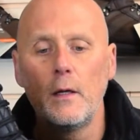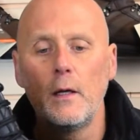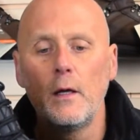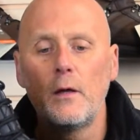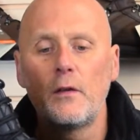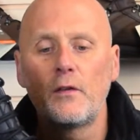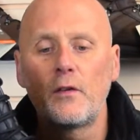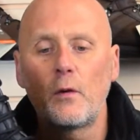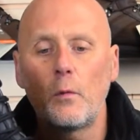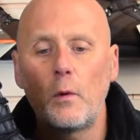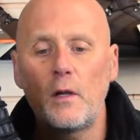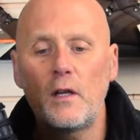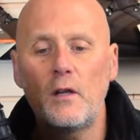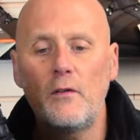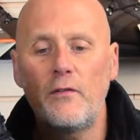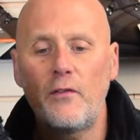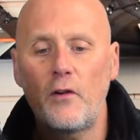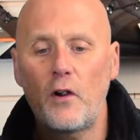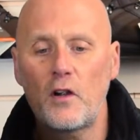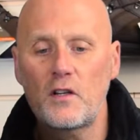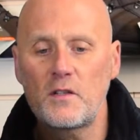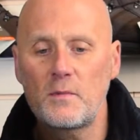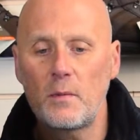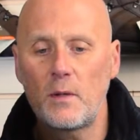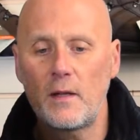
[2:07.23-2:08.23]
So when you
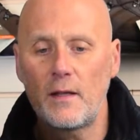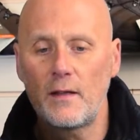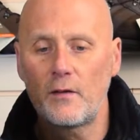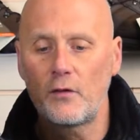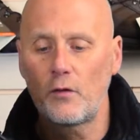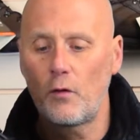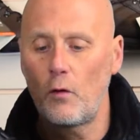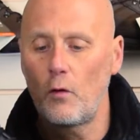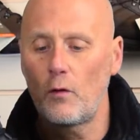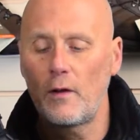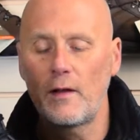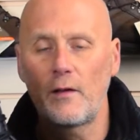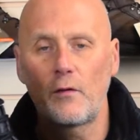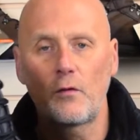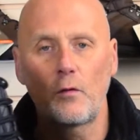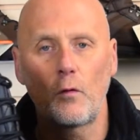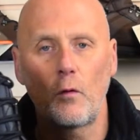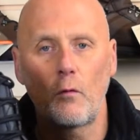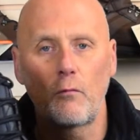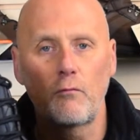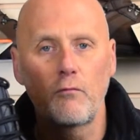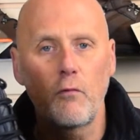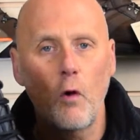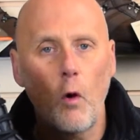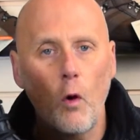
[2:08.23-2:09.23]
first put this on, it sort
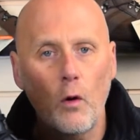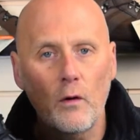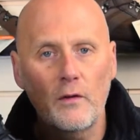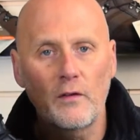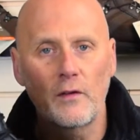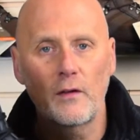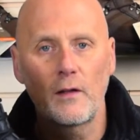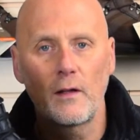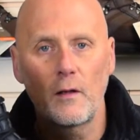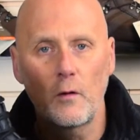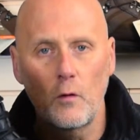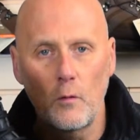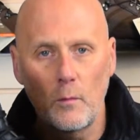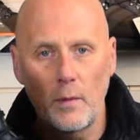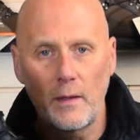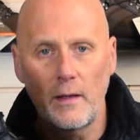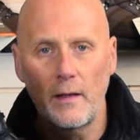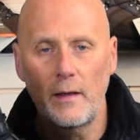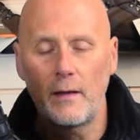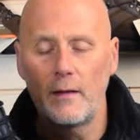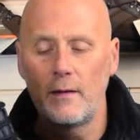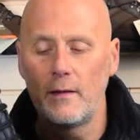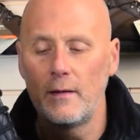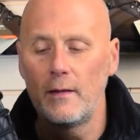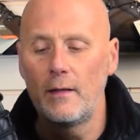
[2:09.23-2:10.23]
of rocks a little bit,